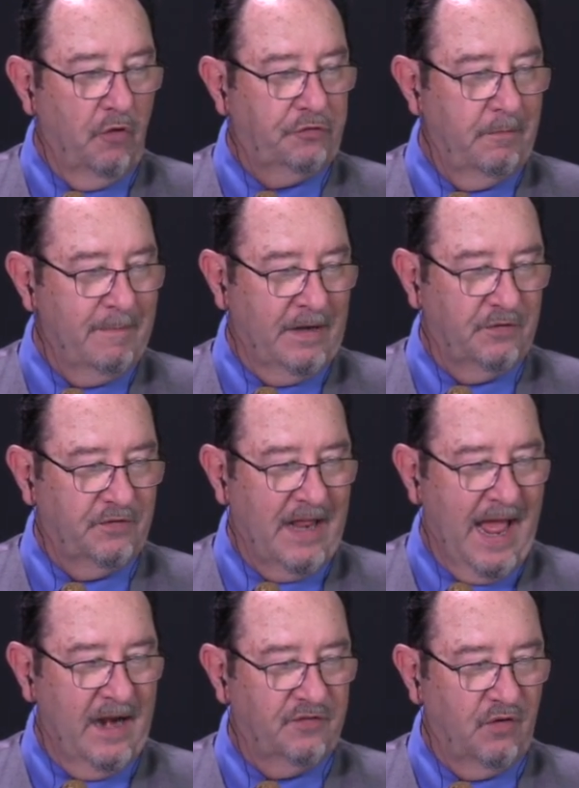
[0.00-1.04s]
altered mental
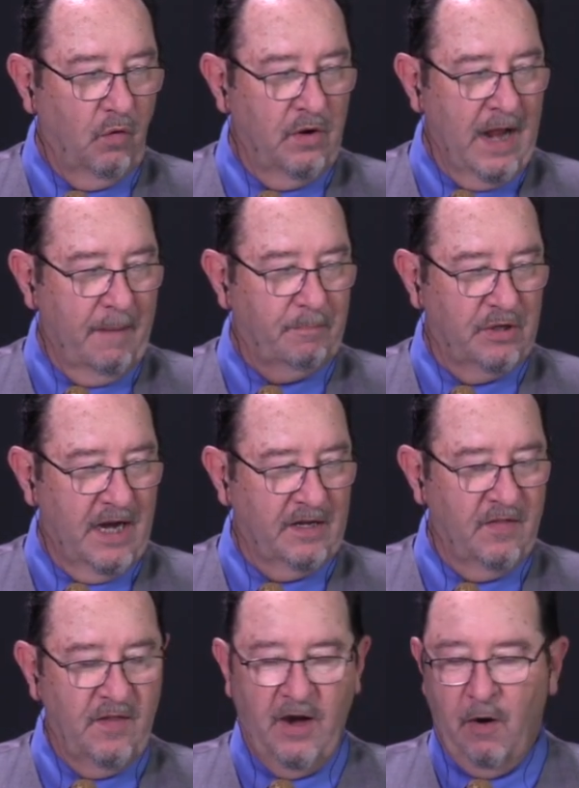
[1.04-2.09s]
status, or not
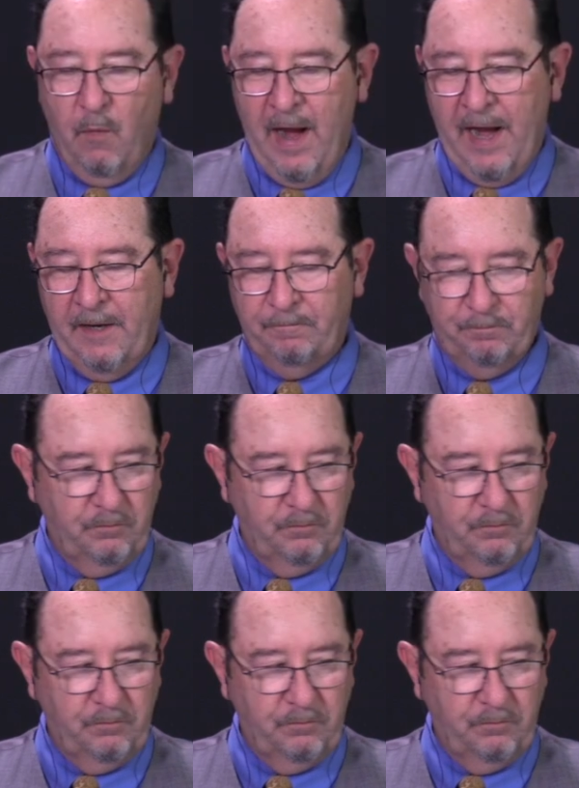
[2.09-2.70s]
protecting the airway,